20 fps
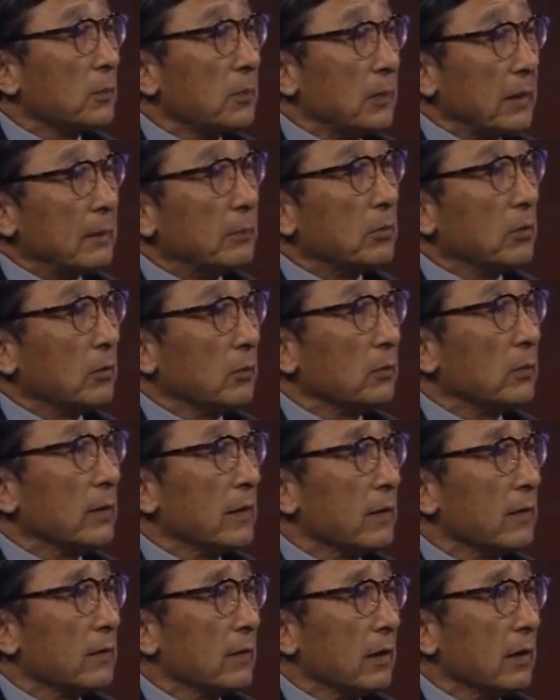people
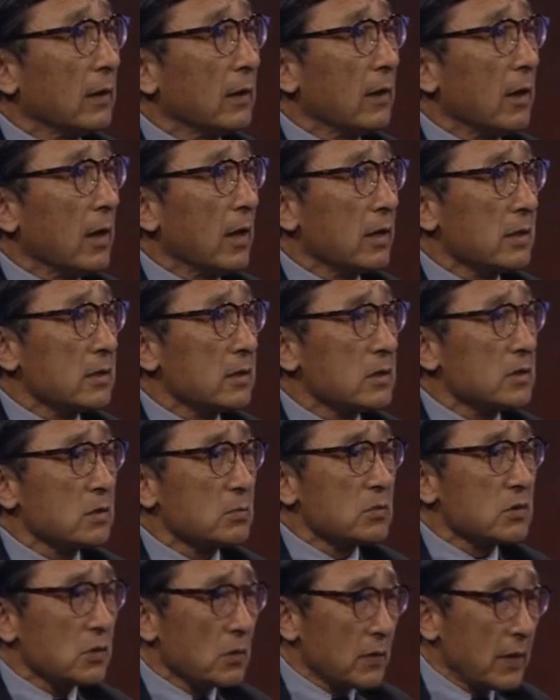with
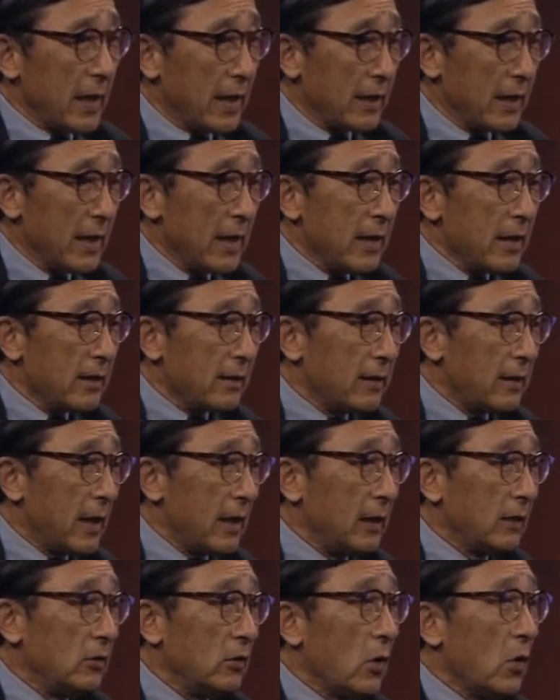autism so that
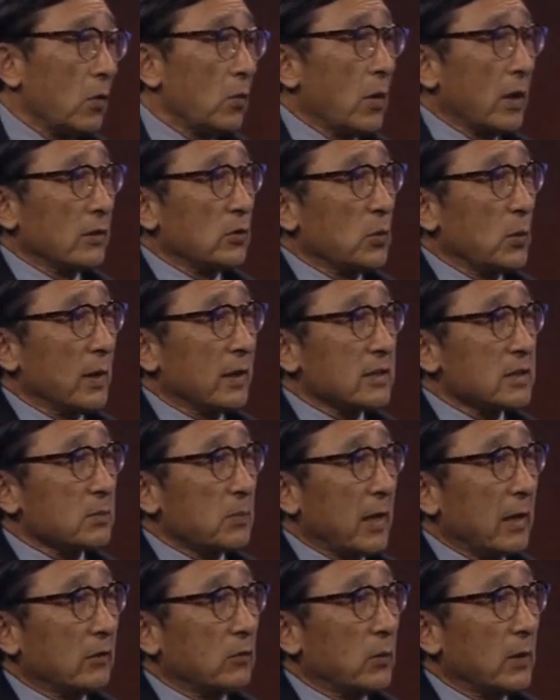they know what to
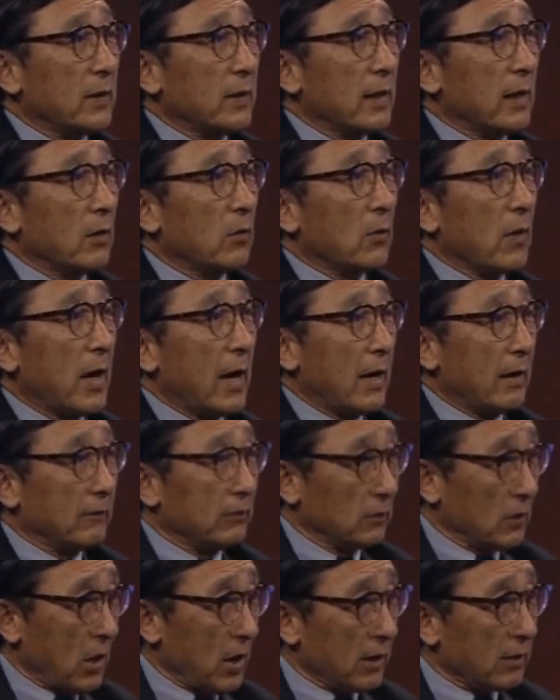expect when they
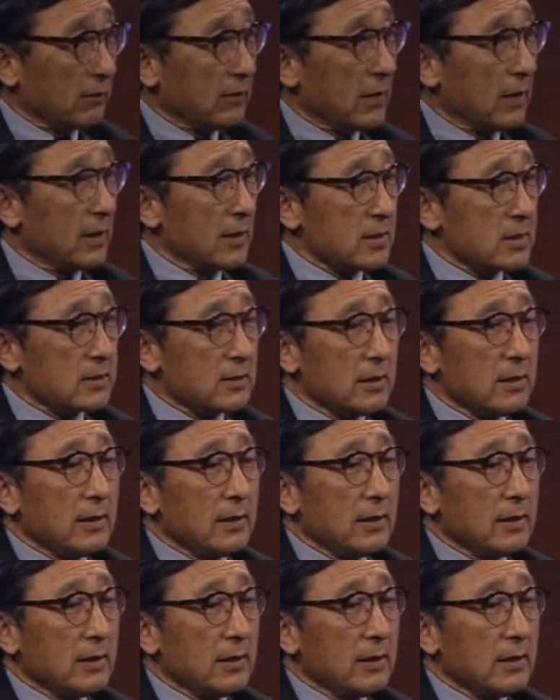arrive. A lot of it is